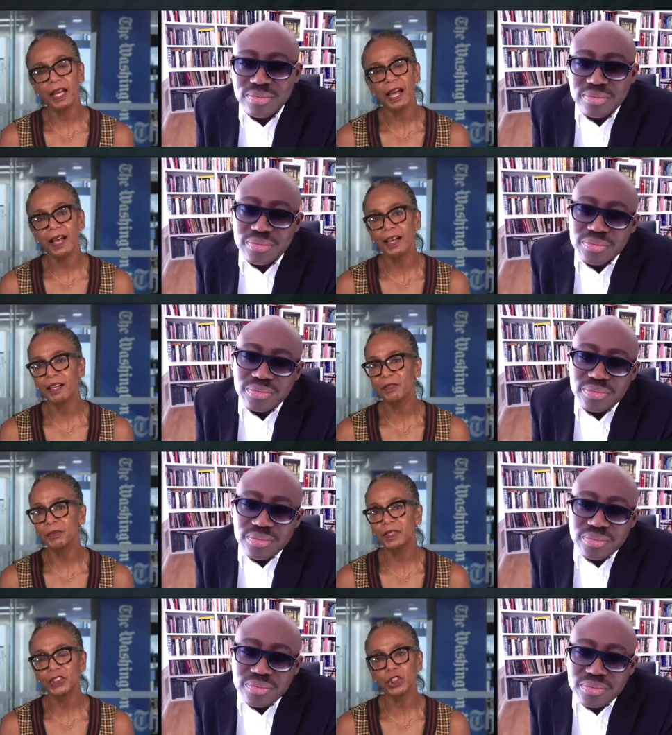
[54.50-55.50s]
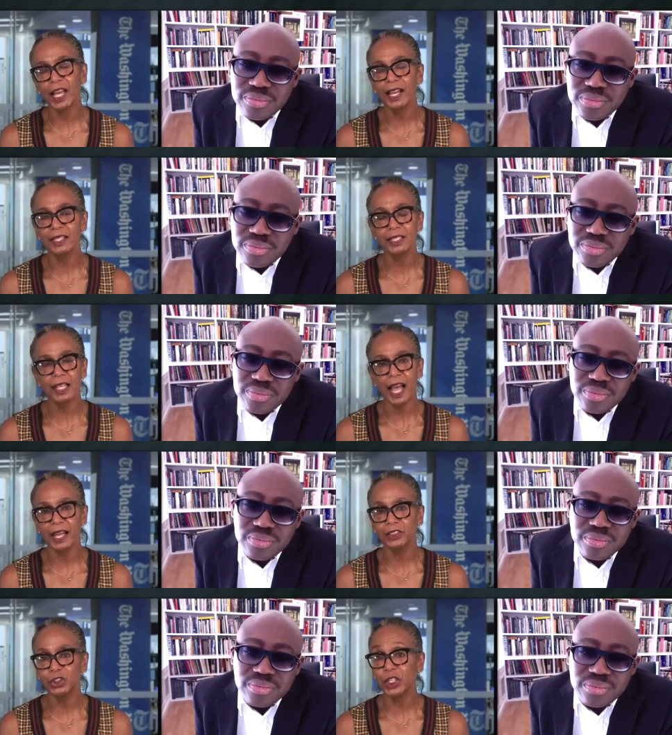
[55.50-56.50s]
Speaker 1: have a chance
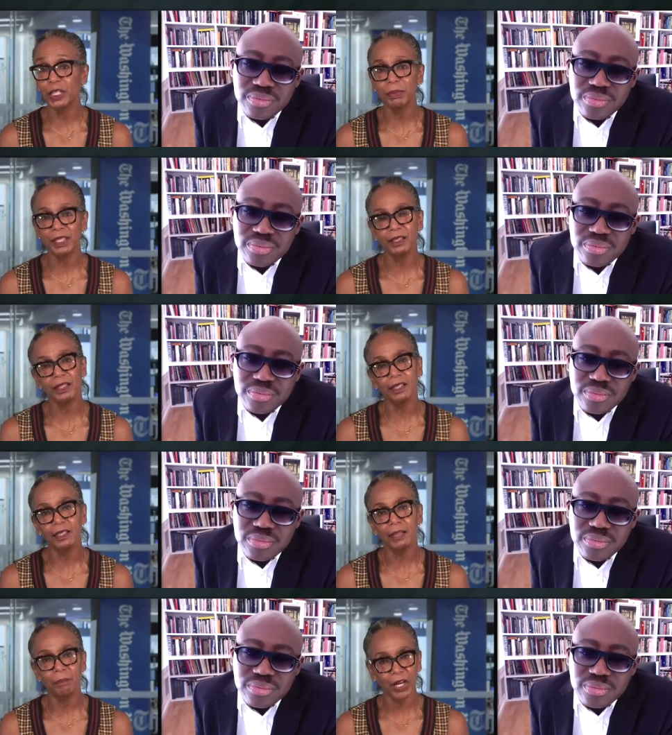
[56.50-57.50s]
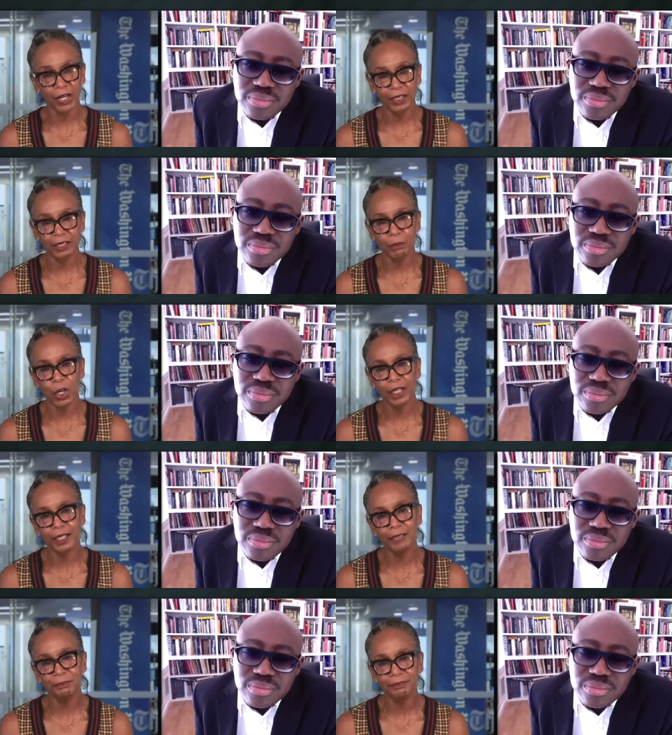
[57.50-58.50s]
at shaping the American
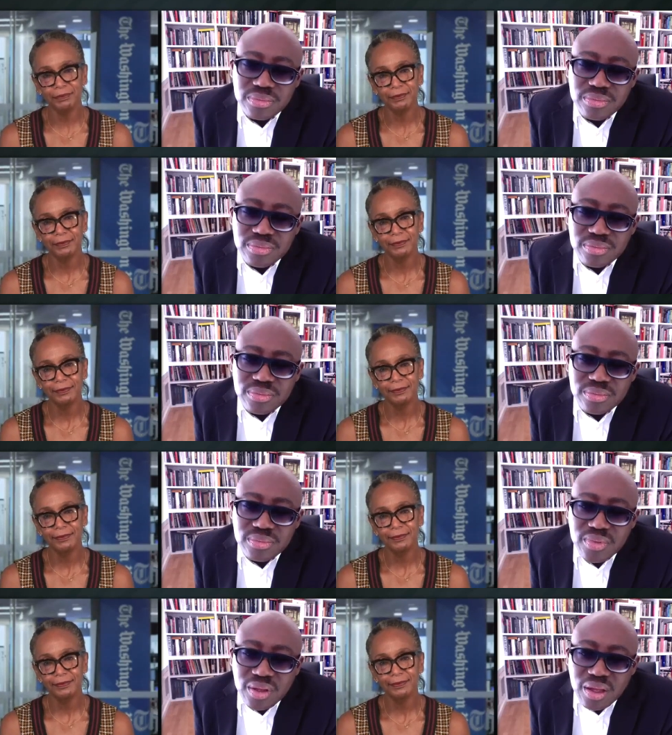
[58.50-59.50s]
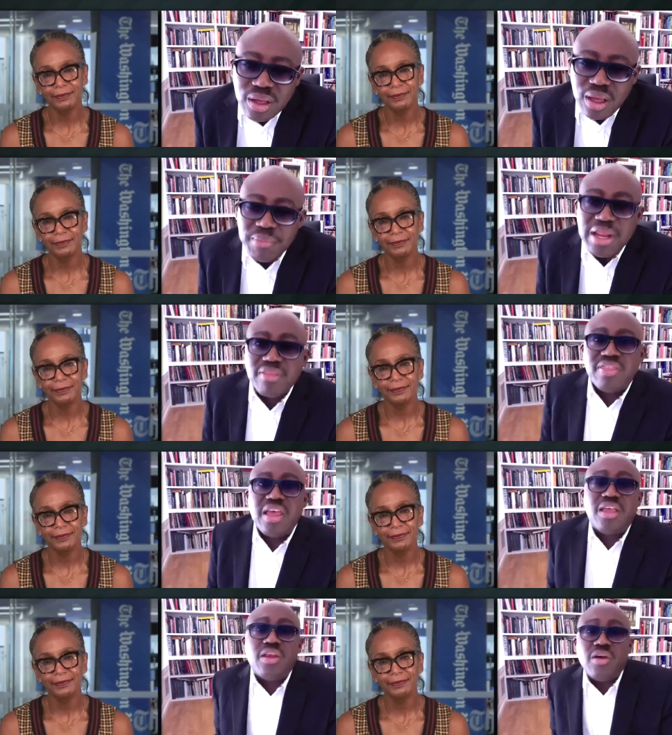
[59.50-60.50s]
market?
Speaker 2: I mean, I
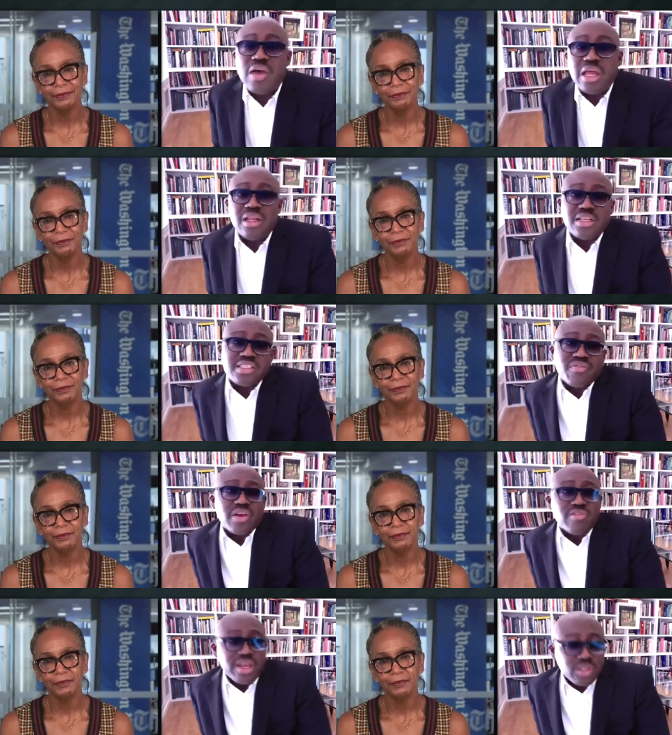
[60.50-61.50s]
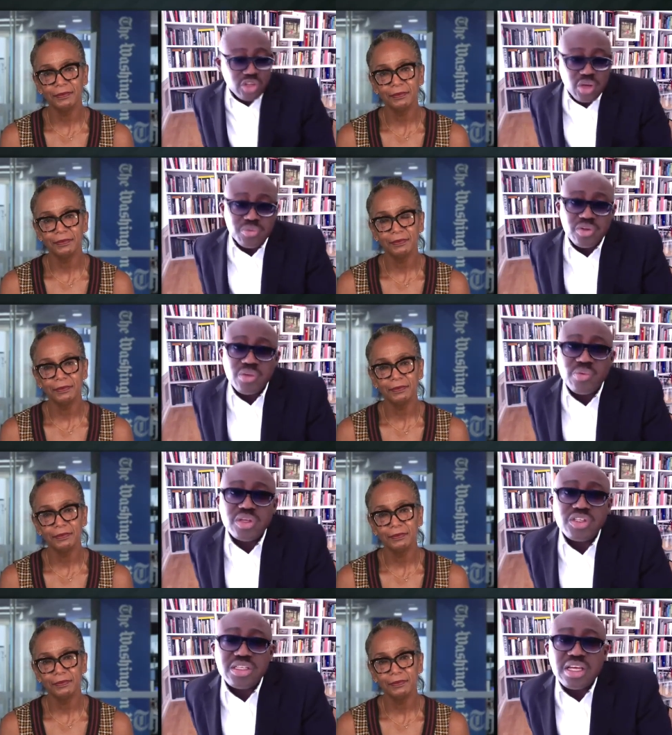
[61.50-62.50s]
think, you know, Anna does a very great job doing
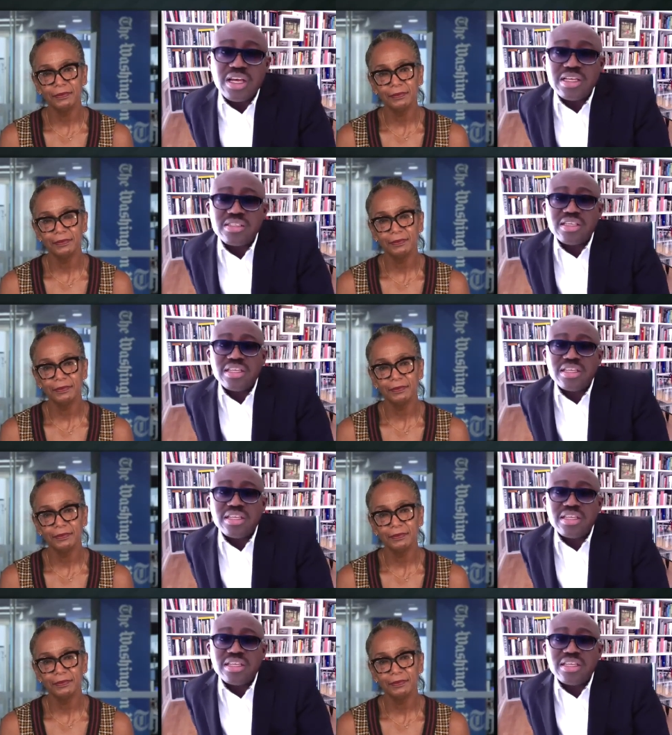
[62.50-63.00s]
what she does.